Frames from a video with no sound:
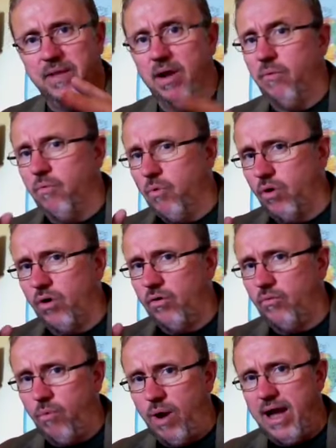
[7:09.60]
a
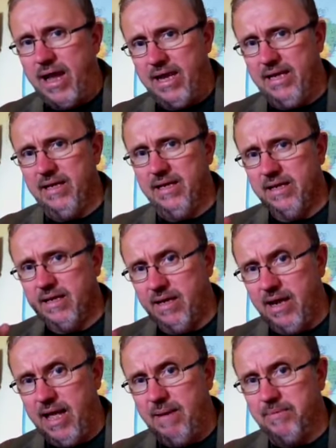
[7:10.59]
worldwide
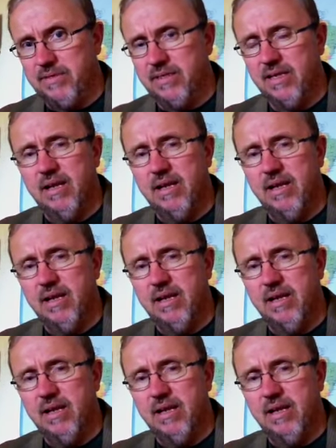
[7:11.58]
collapse,